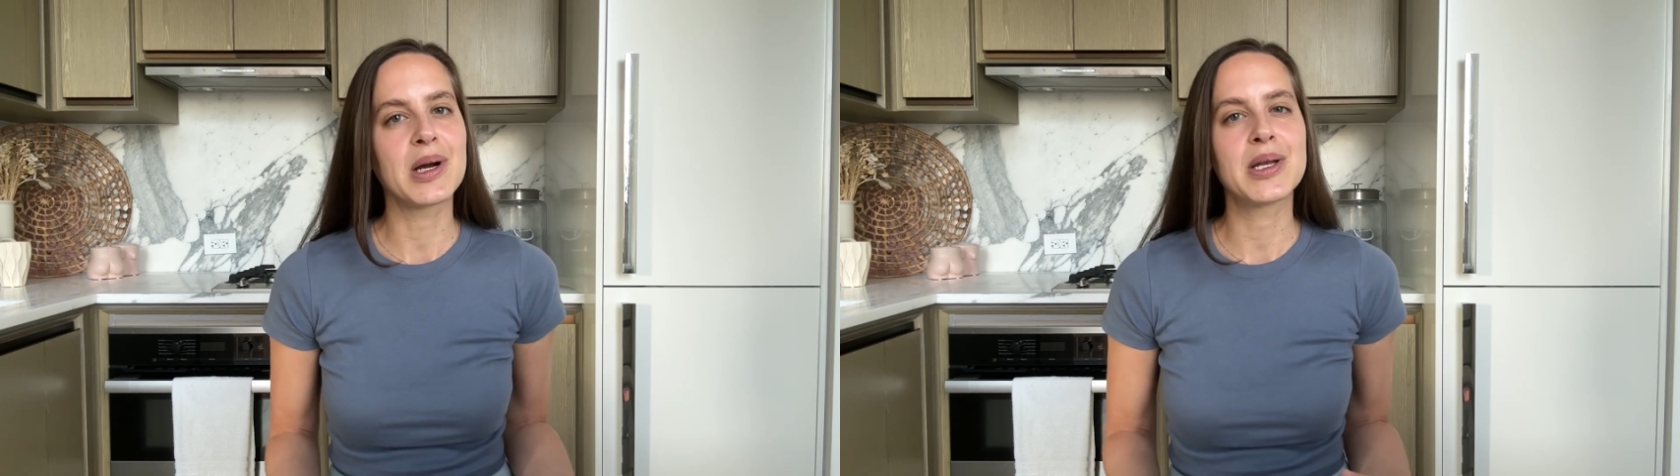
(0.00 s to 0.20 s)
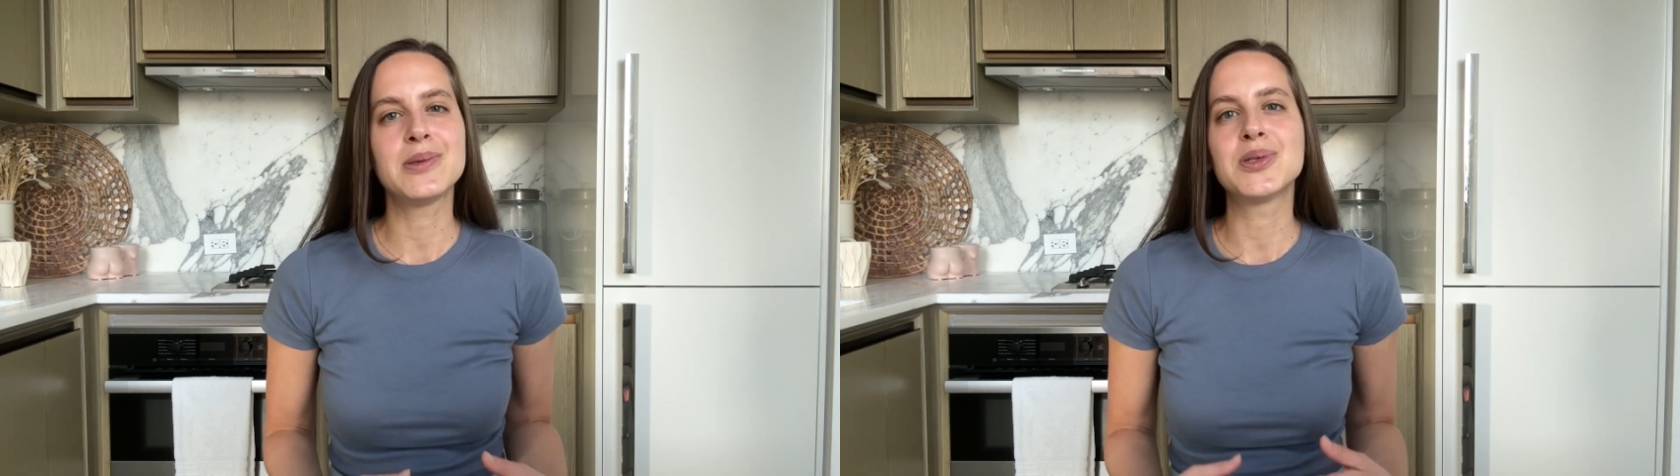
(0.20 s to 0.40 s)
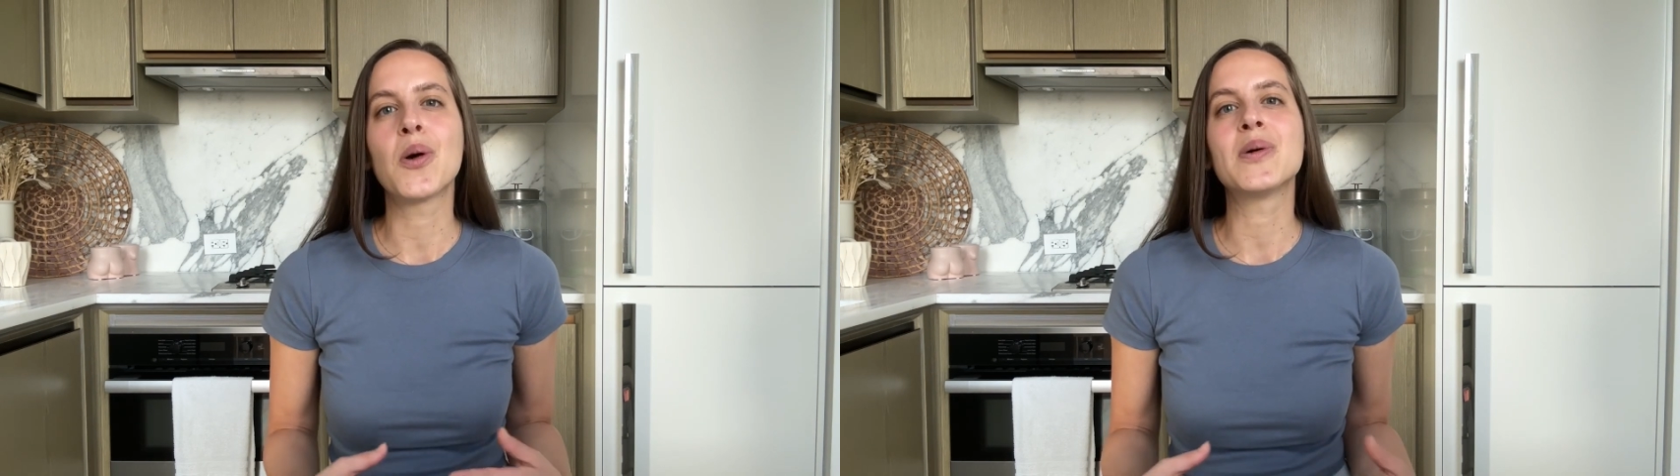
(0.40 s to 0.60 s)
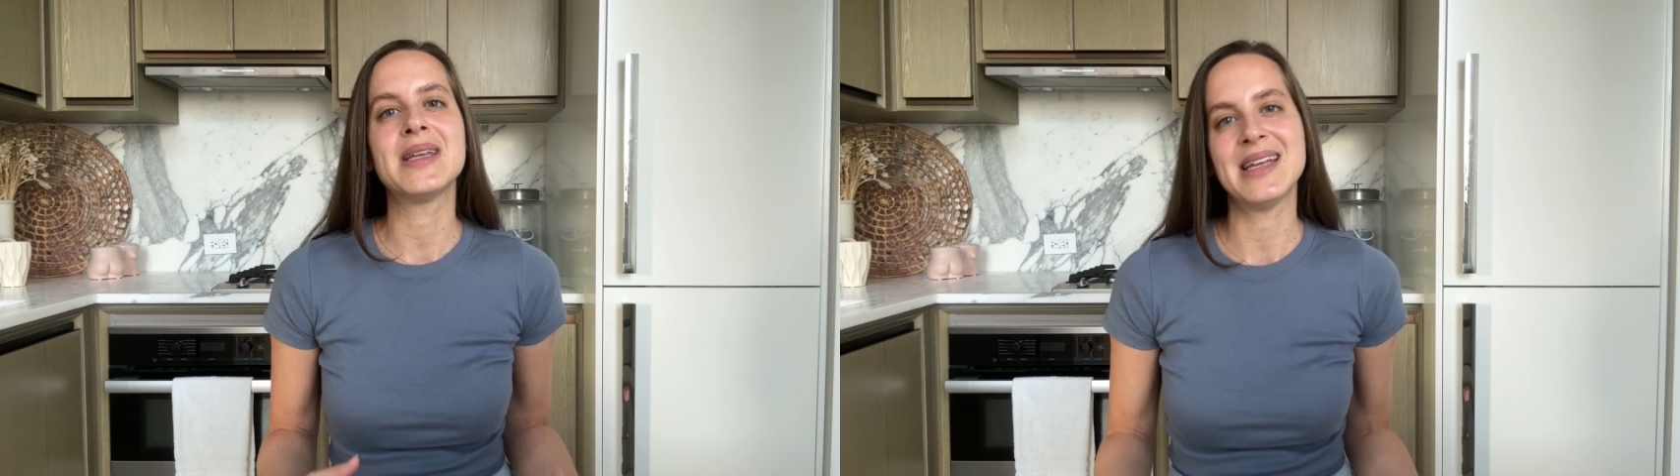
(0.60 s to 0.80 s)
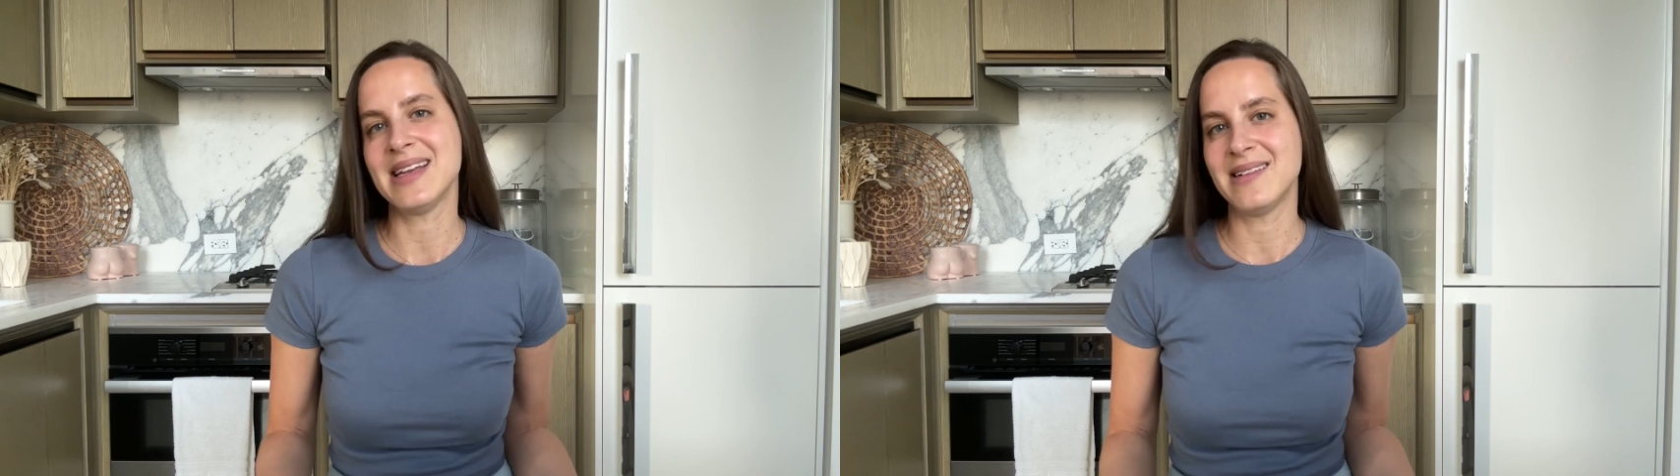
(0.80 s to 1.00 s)
you don't
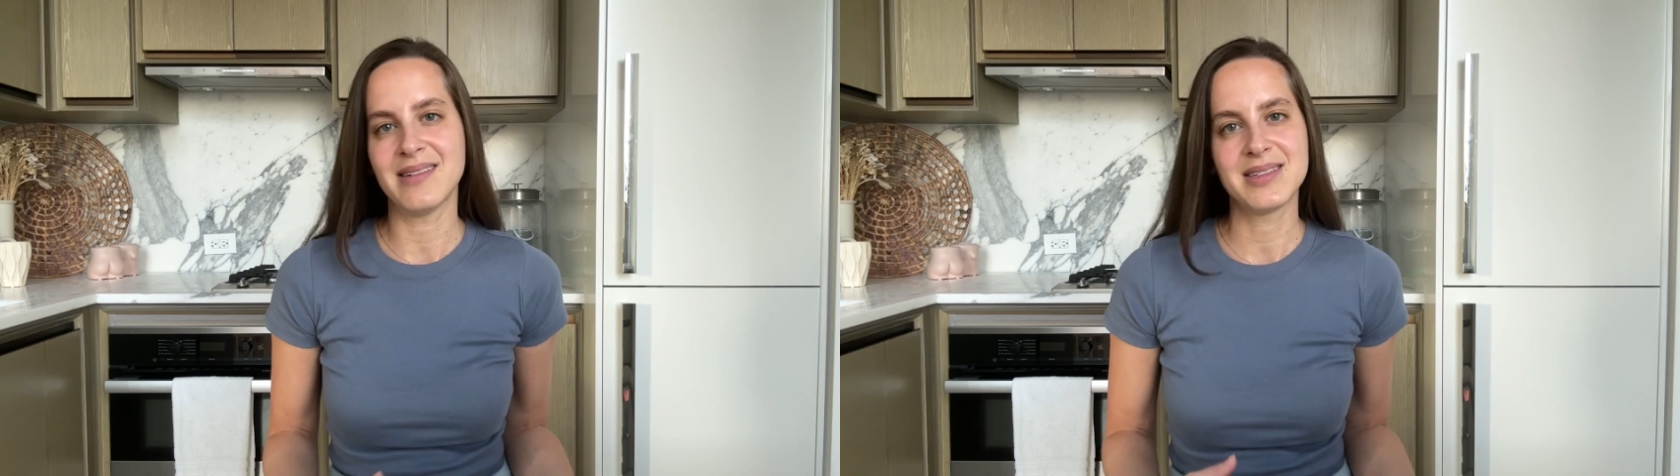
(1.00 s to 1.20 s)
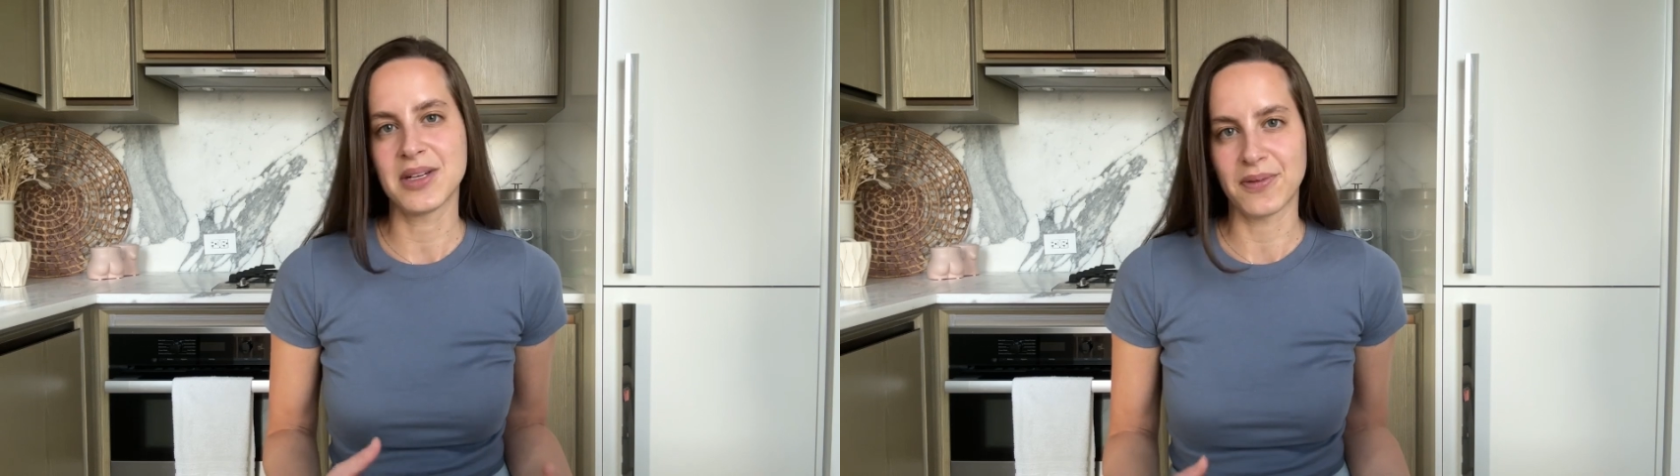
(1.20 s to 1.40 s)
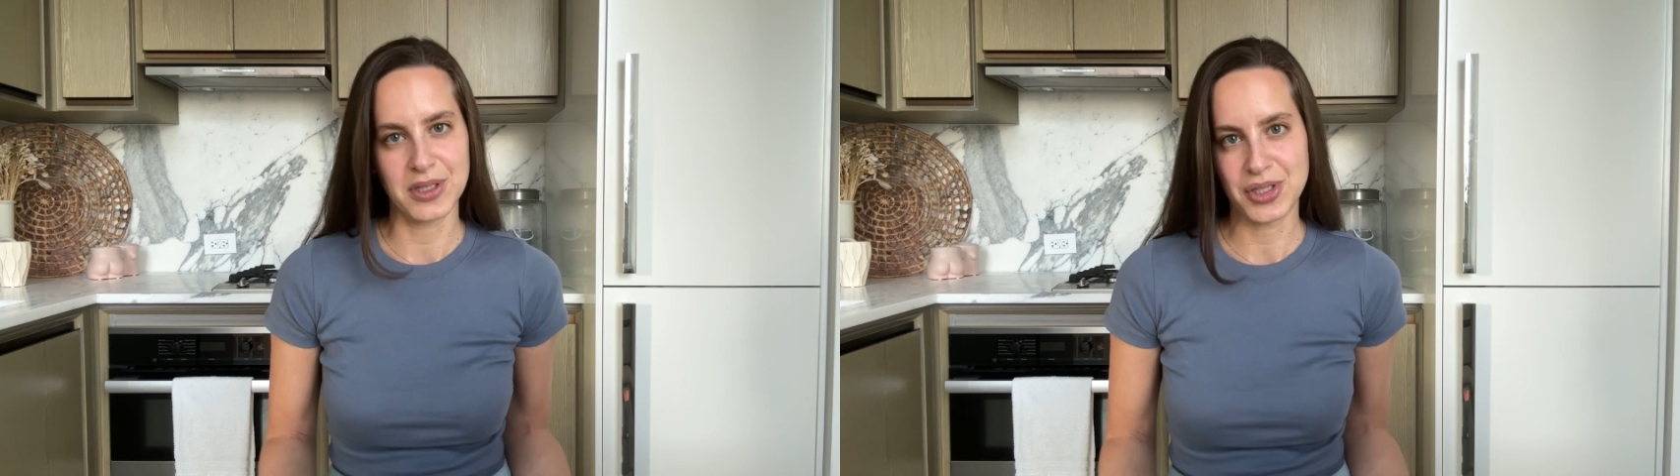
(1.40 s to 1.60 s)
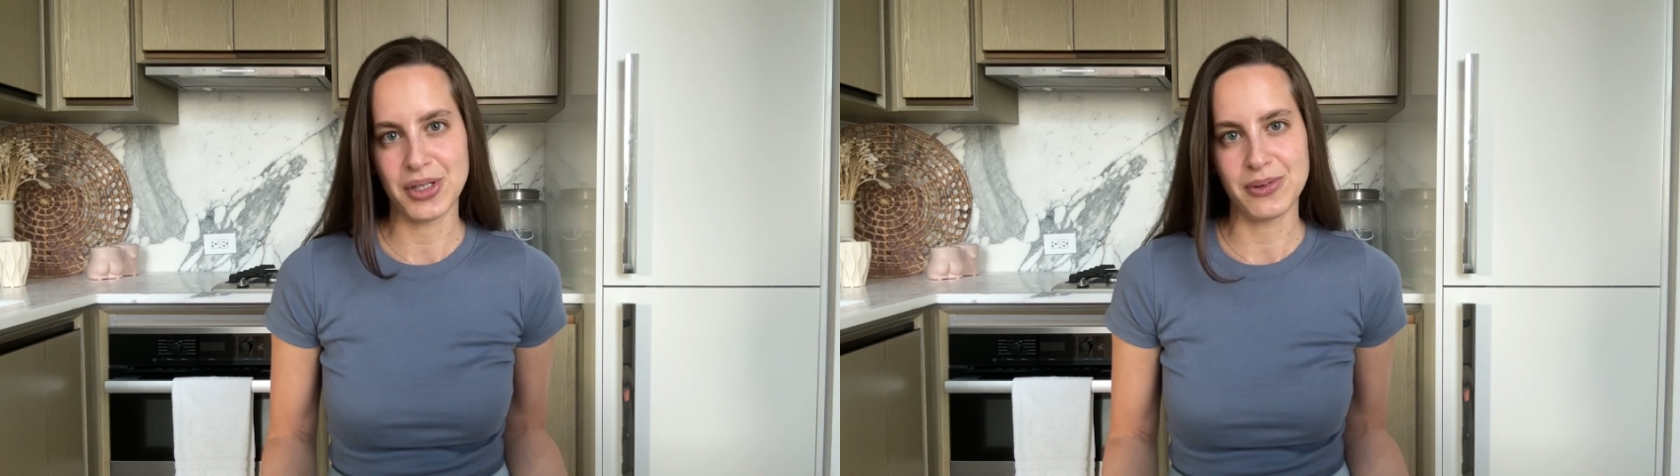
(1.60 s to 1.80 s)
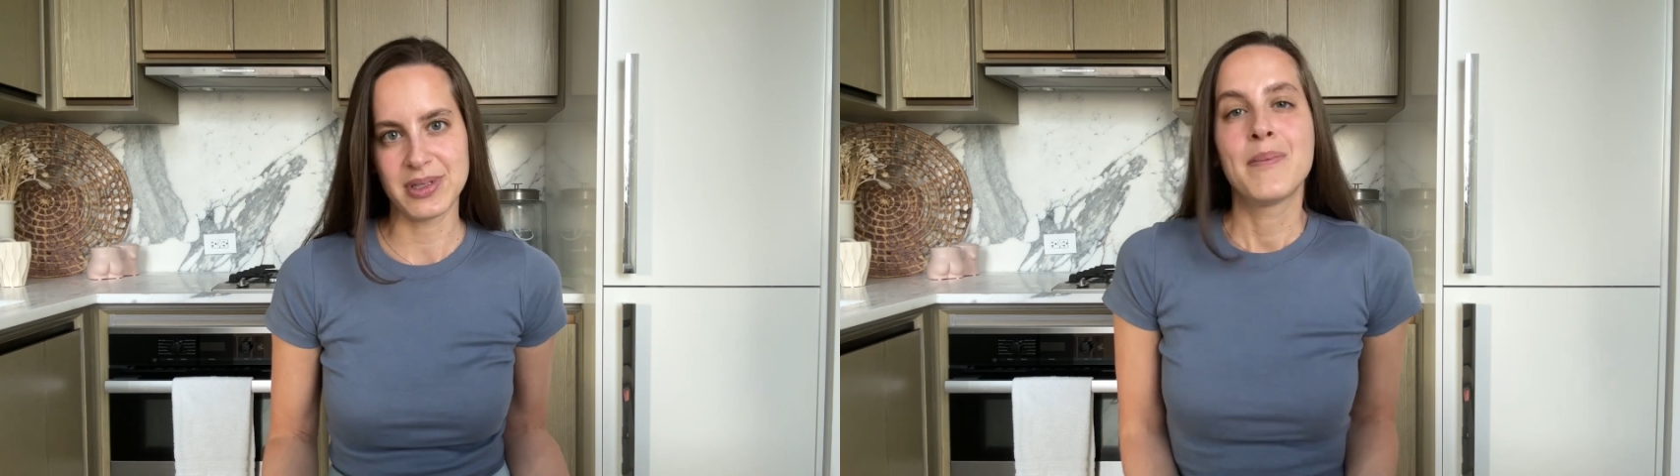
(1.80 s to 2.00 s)
need different shoes.